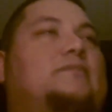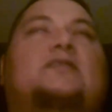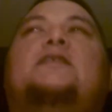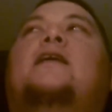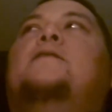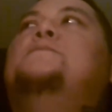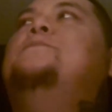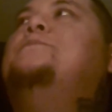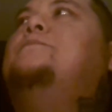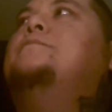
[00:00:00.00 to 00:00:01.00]
So
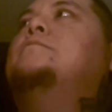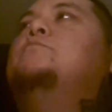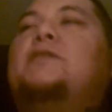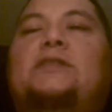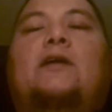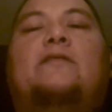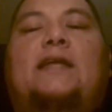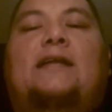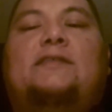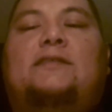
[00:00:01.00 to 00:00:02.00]

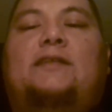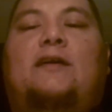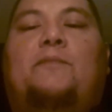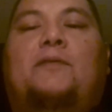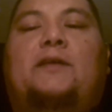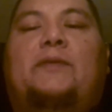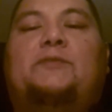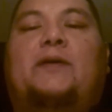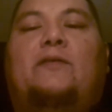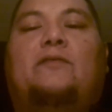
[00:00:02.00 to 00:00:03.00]
that's, pretty
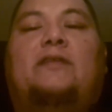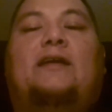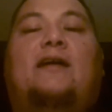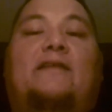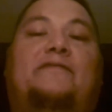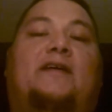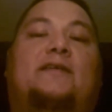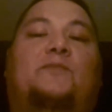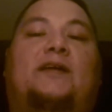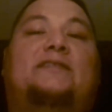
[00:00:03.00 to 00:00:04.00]
much my whole thing. I
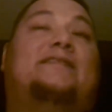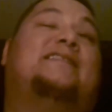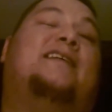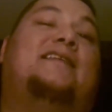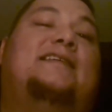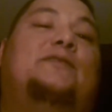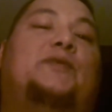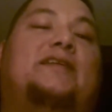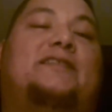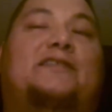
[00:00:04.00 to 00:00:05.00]
fucking wasted like 19
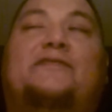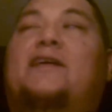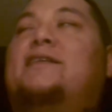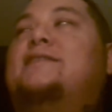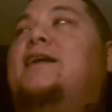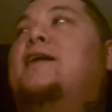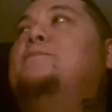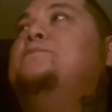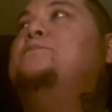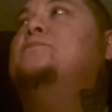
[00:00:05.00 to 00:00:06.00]
minutes of your fucking
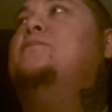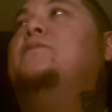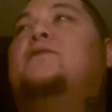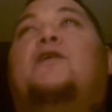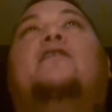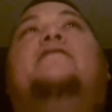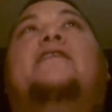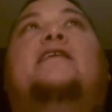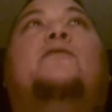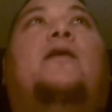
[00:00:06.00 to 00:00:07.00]
time. Talked
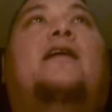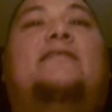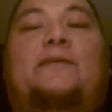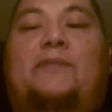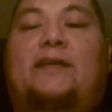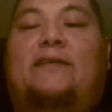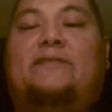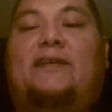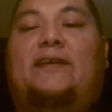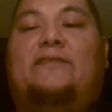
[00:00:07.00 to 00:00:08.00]
very quietly,
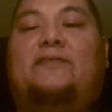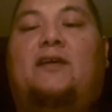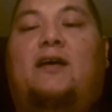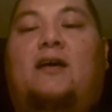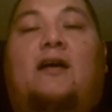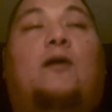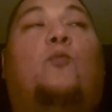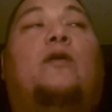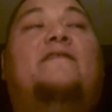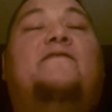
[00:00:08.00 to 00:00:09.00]
because it's
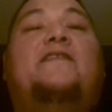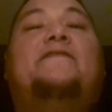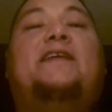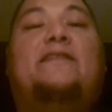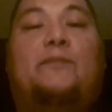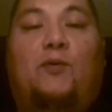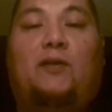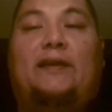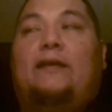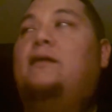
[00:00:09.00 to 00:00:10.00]
1:50 in the
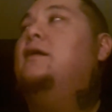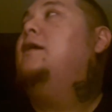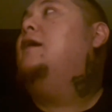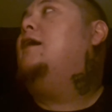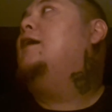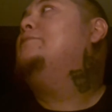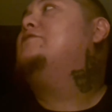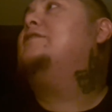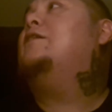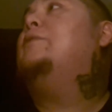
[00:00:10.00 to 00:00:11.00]
morning. I'm
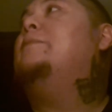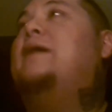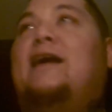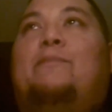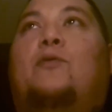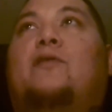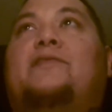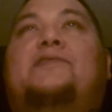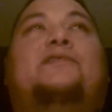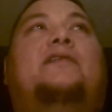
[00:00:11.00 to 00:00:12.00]
sitting on my back
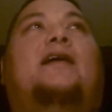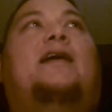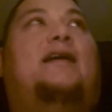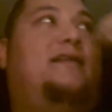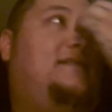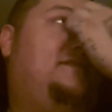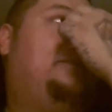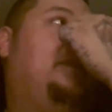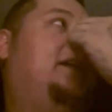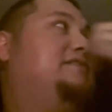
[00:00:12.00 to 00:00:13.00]
porch, and
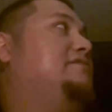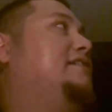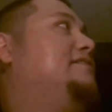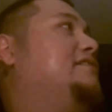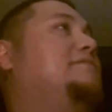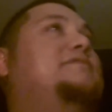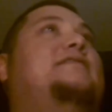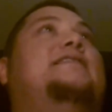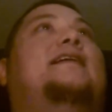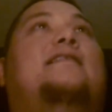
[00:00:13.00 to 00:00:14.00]
my screens are
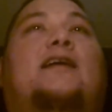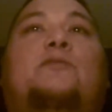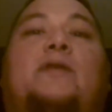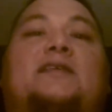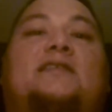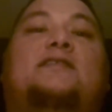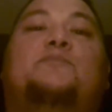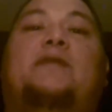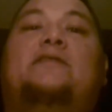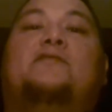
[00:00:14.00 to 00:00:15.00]
completely down, and my son's
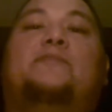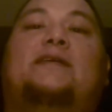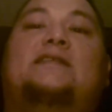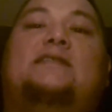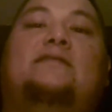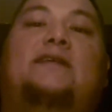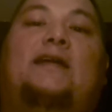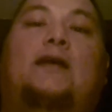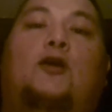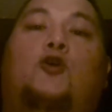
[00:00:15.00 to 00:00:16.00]
bedroom is, like,